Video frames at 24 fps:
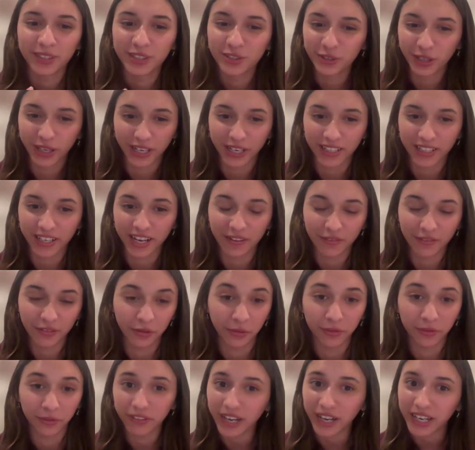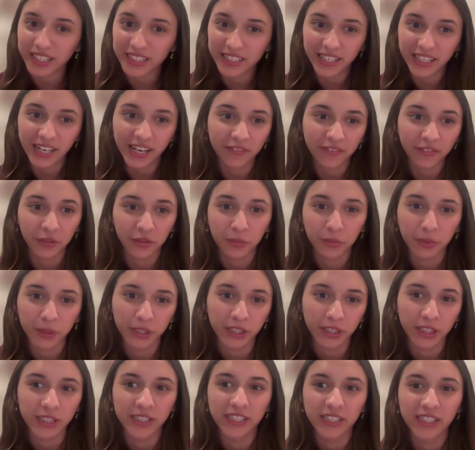try to have you revise it
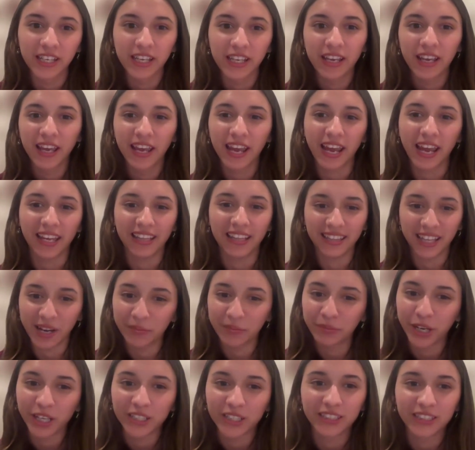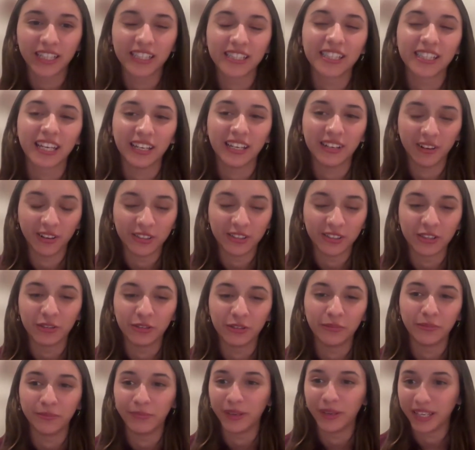afterwards, and that process can
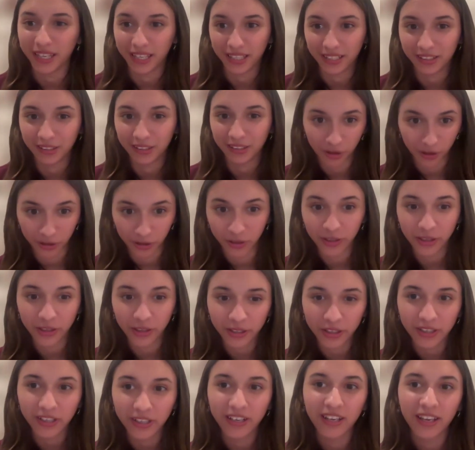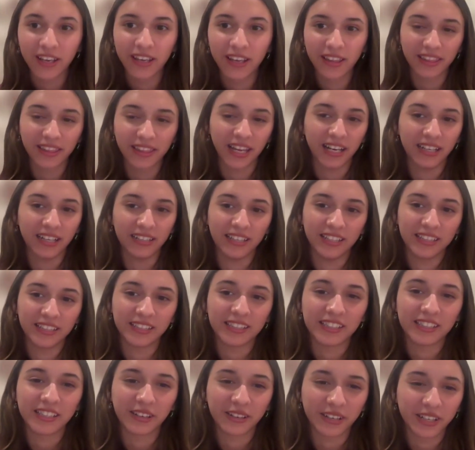also make it longer than
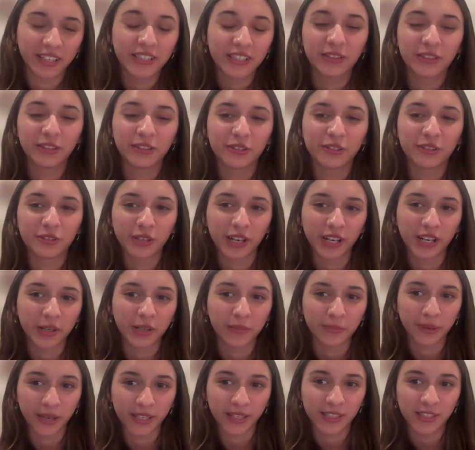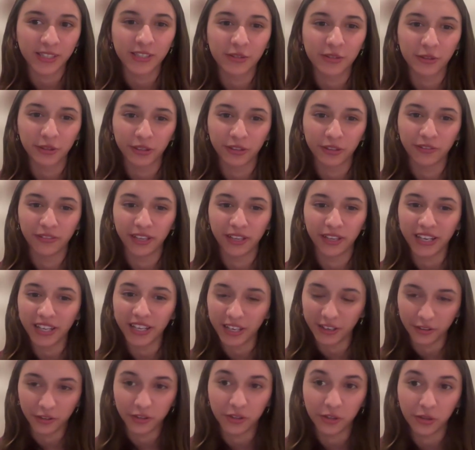necessary. So try your best to sort of
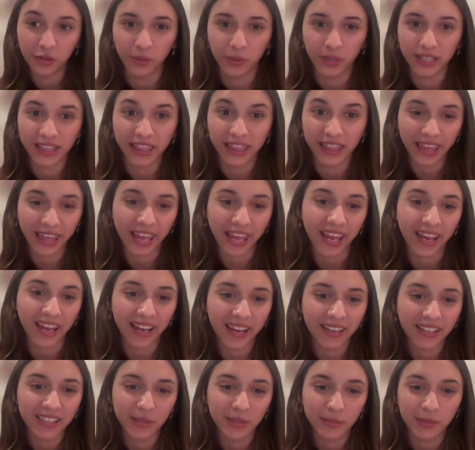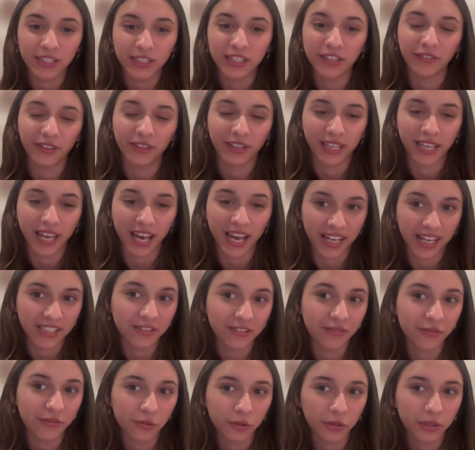adhere to what they specifically
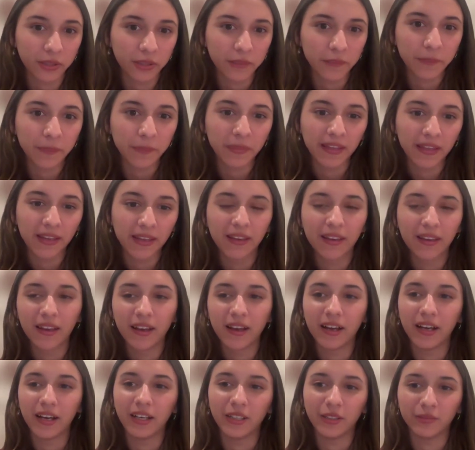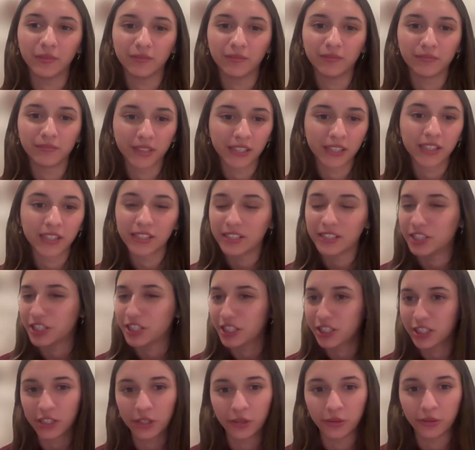ask for, um,
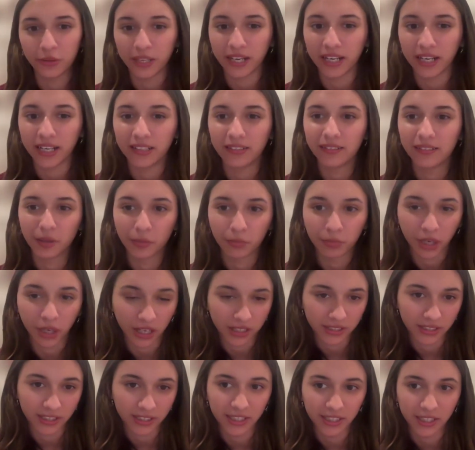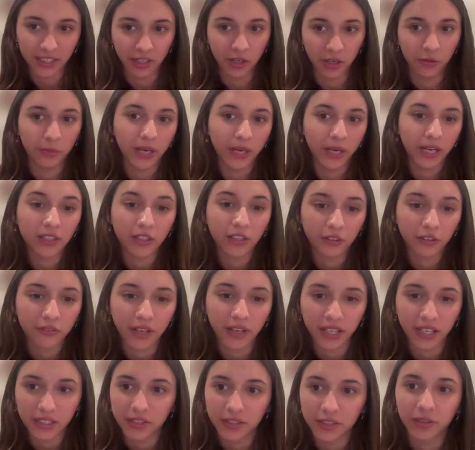just so that the process can go by a little
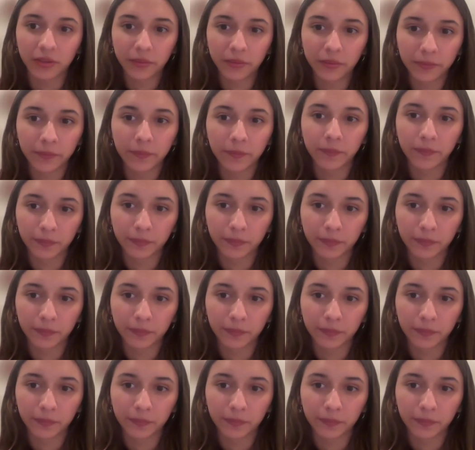faster.